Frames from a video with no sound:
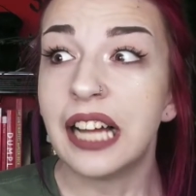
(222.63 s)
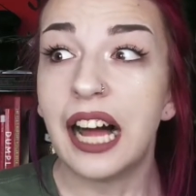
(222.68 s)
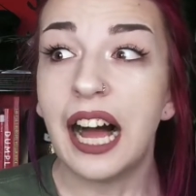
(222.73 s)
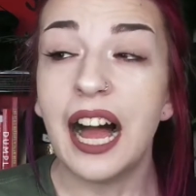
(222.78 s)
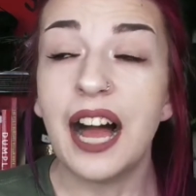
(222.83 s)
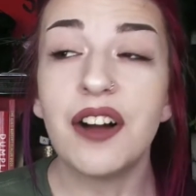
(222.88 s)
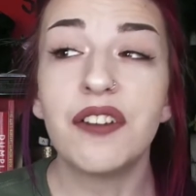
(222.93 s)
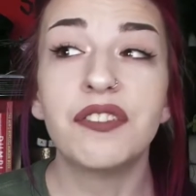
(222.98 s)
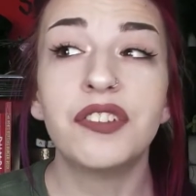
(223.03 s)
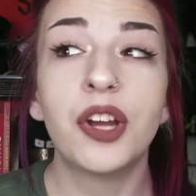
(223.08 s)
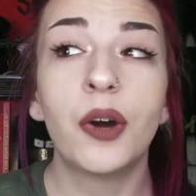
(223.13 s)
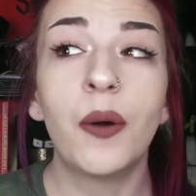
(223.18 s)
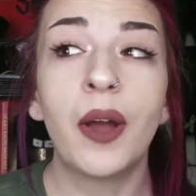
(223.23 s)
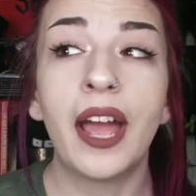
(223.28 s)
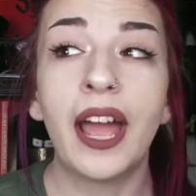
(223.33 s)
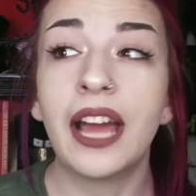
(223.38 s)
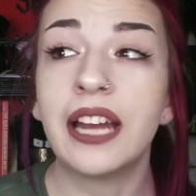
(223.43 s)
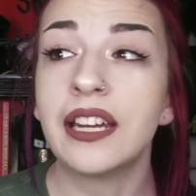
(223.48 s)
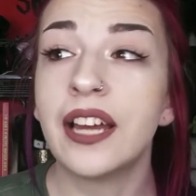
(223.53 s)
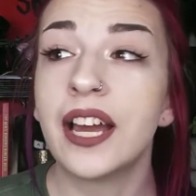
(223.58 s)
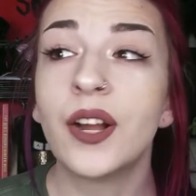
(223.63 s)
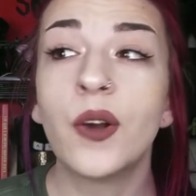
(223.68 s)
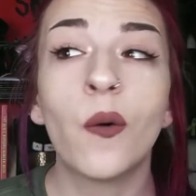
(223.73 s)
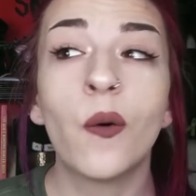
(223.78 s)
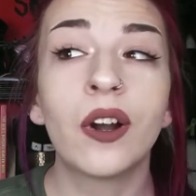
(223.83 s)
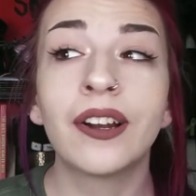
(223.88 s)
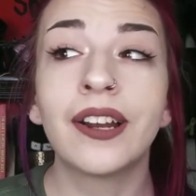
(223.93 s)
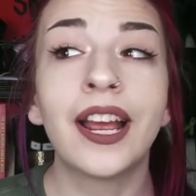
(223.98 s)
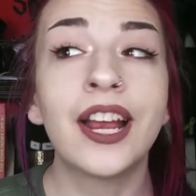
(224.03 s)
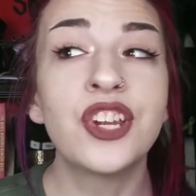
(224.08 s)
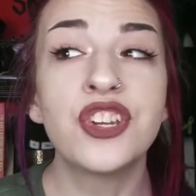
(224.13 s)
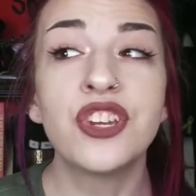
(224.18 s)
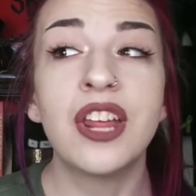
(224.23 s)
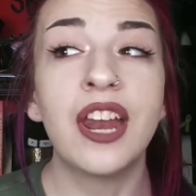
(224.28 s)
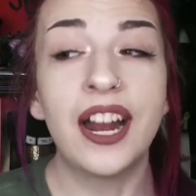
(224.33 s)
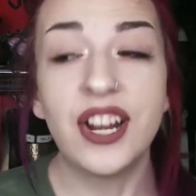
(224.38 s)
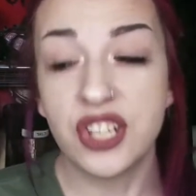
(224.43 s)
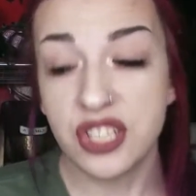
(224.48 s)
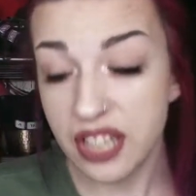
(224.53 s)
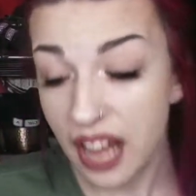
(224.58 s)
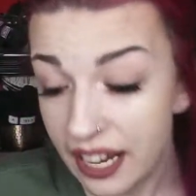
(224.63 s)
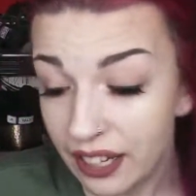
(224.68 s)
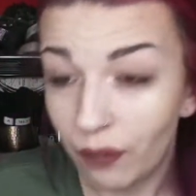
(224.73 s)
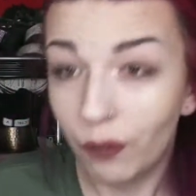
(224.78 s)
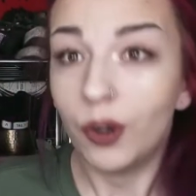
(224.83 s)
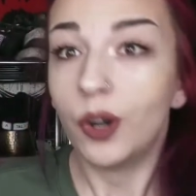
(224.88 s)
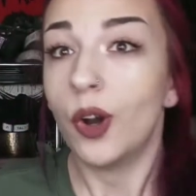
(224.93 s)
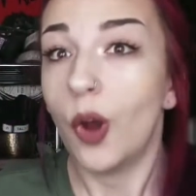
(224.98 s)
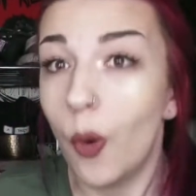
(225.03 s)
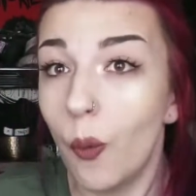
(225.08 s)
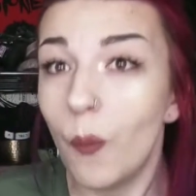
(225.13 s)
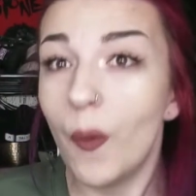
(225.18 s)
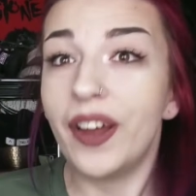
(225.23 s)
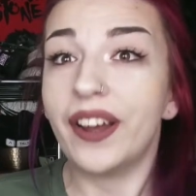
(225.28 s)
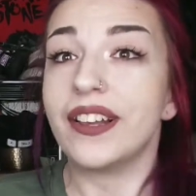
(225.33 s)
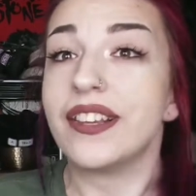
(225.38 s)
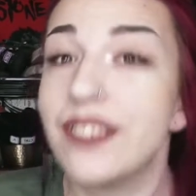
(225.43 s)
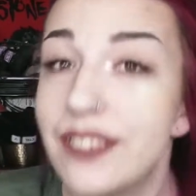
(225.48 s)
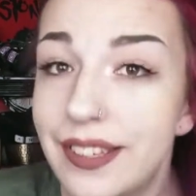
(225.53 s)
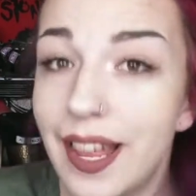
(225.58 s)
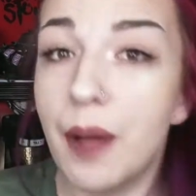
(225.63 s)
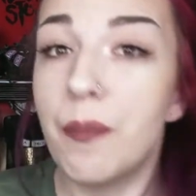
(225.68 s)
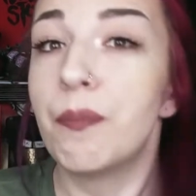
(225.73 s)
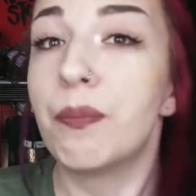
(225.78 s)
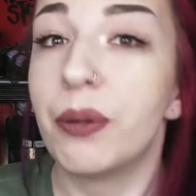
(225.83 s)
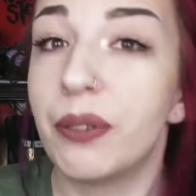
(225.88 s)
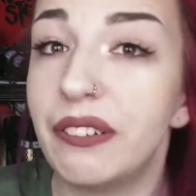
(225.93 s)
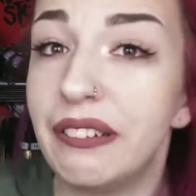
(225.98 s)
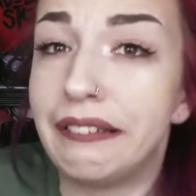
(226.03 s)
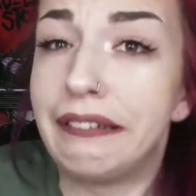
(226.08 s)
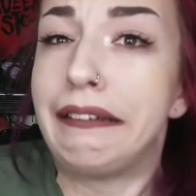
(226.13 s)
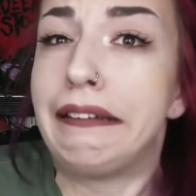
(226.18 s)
I have no hand-eye coordination and I don't know when to step.